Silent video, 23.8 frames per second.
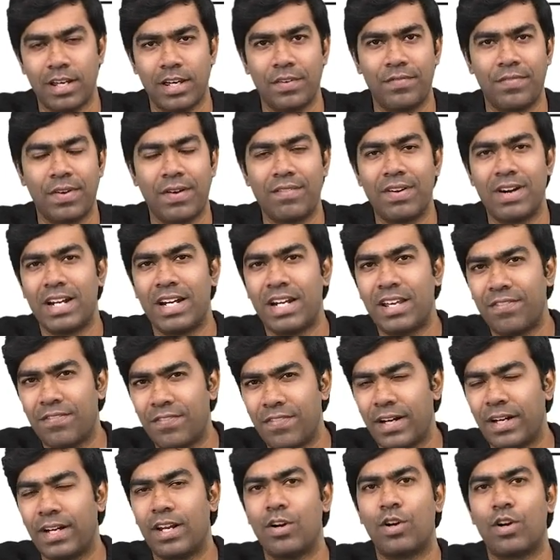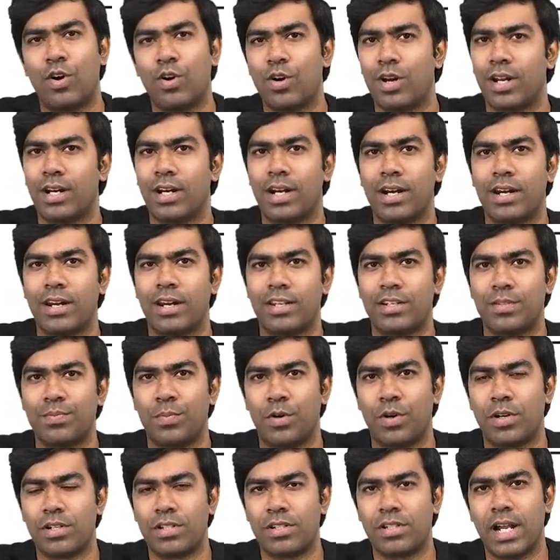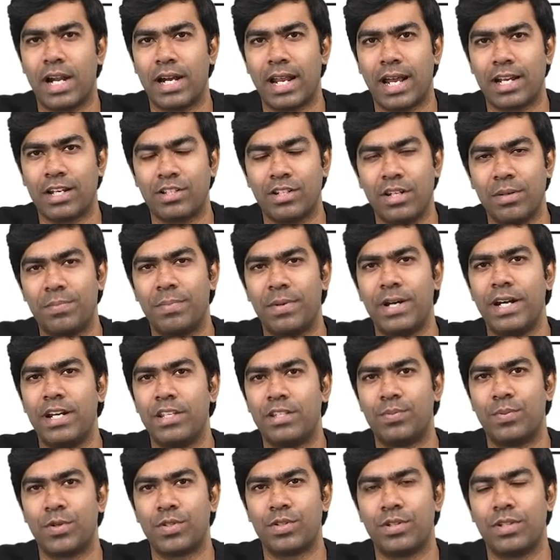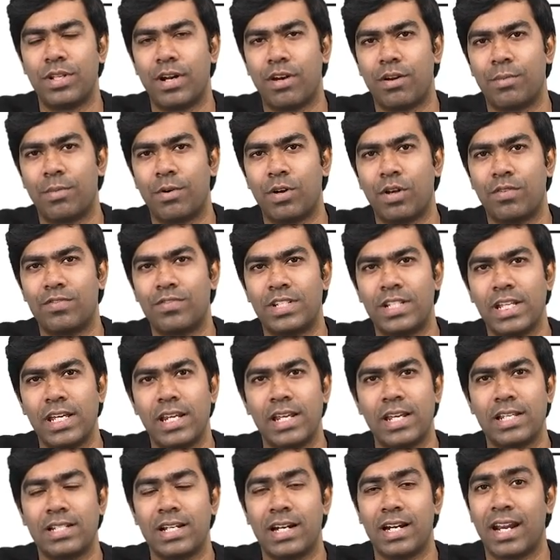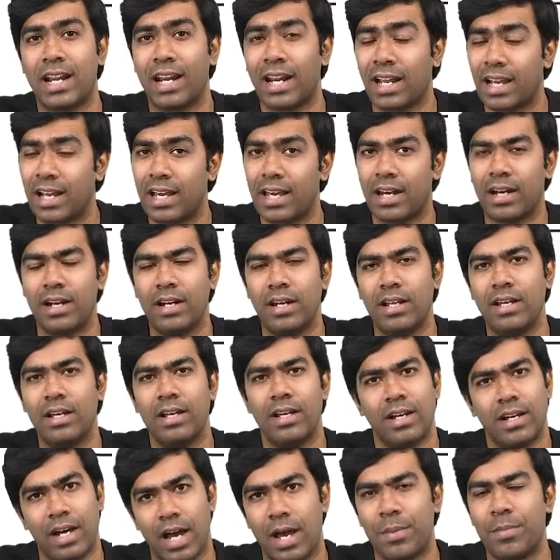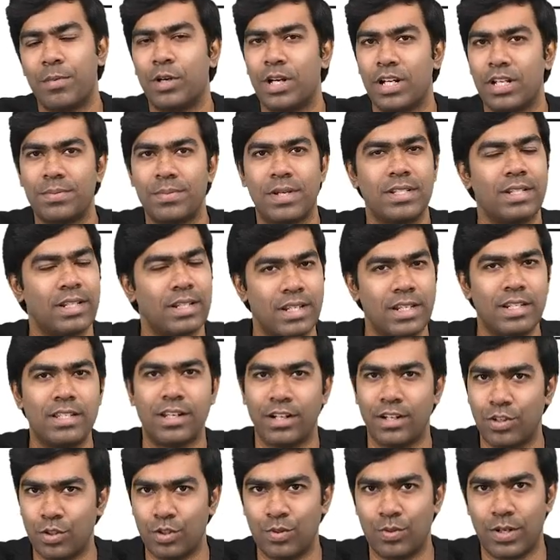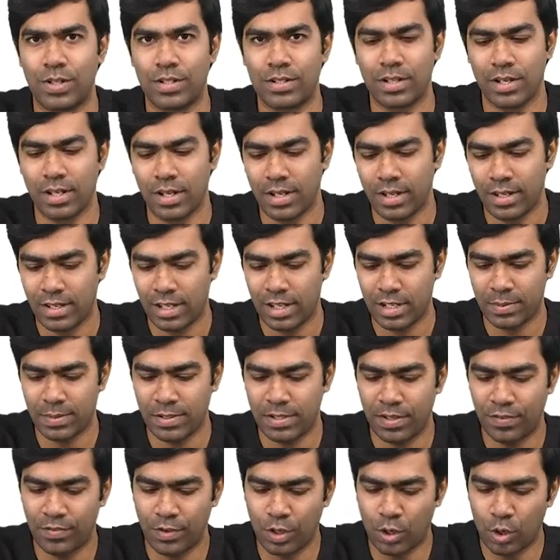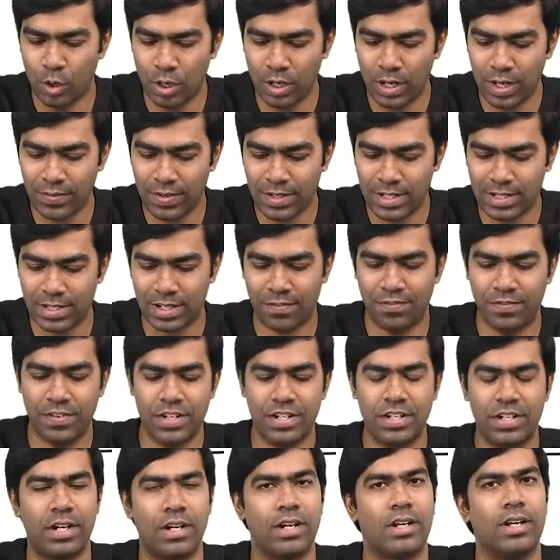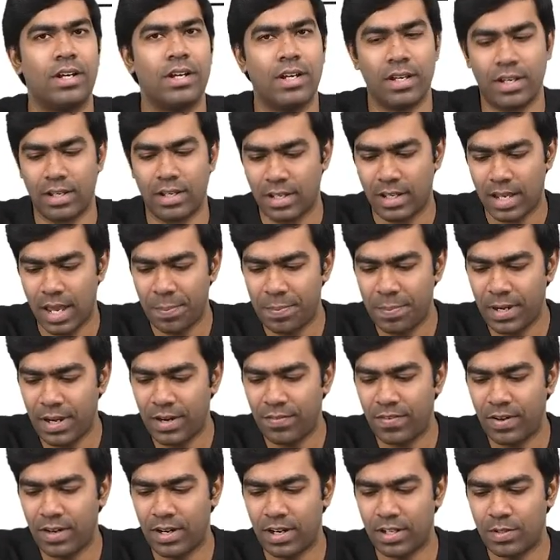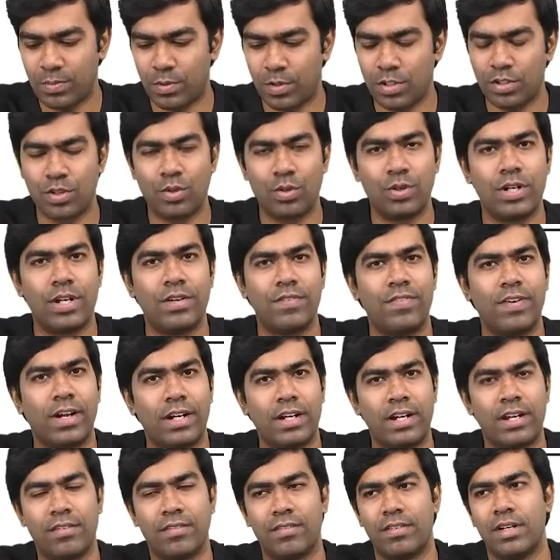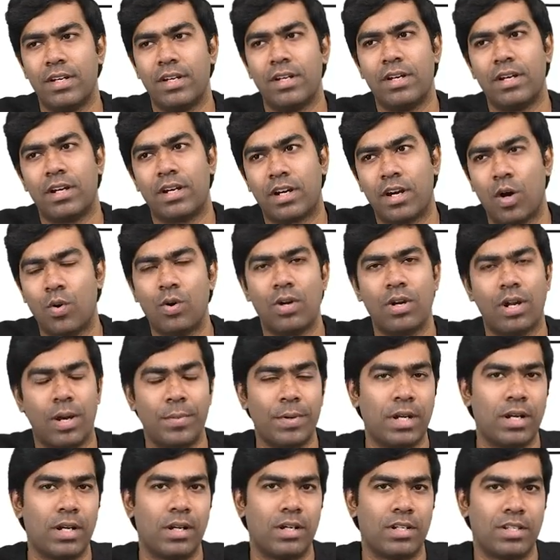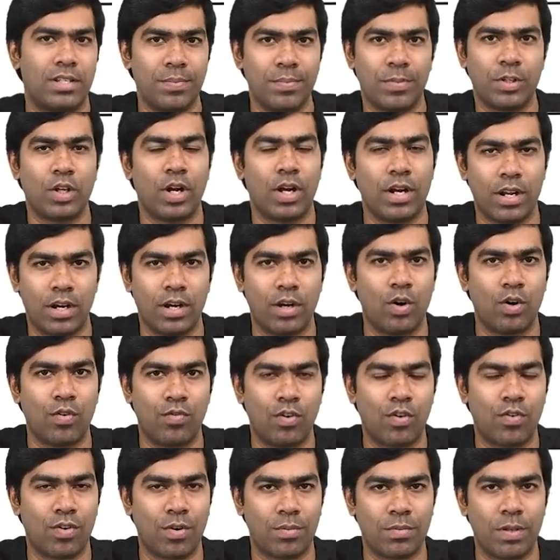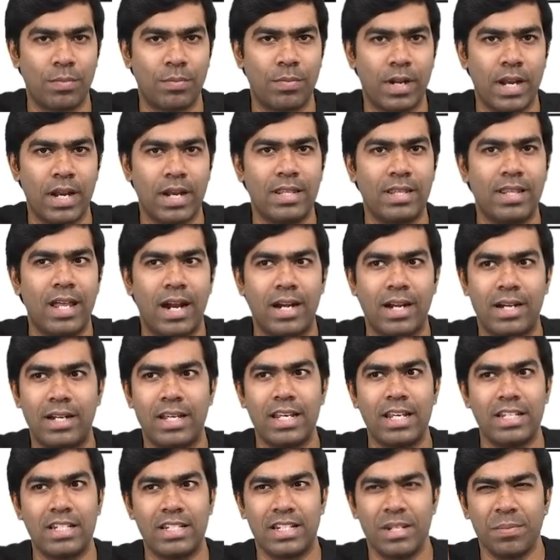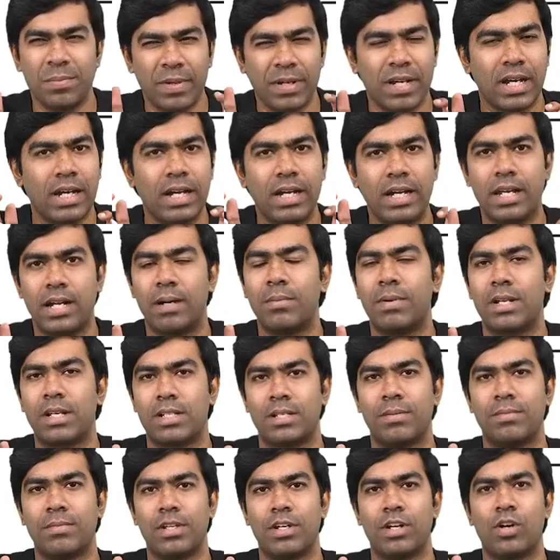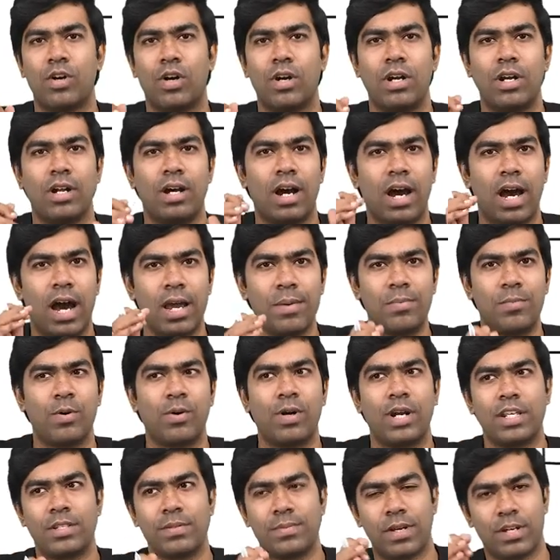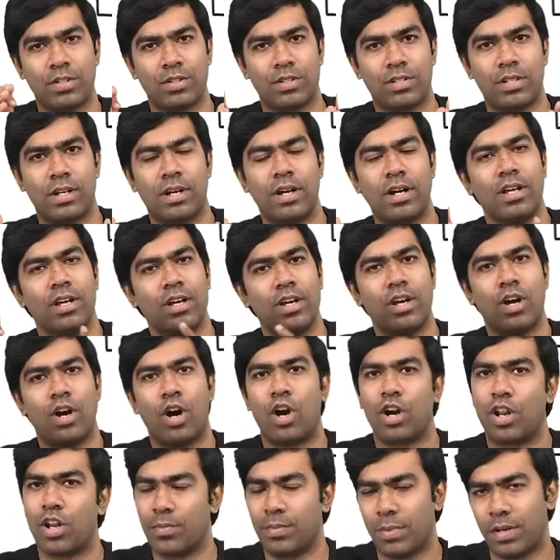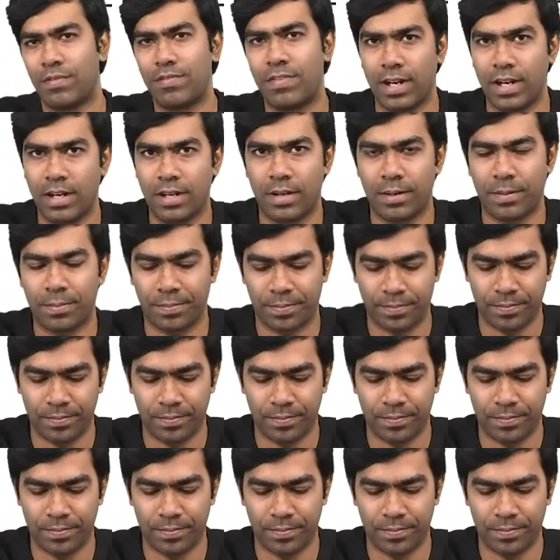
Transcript: If you have a defective counter-regulatory response, that actually predisposes to the development of serious and recurrent hypoglycemias in these individuals. Especially if you don't have a sufficient epinephrine response to defective sympathoadrenal outflow from the brain, that is typically termed as something called hypoglycemia-associated autonomic failure.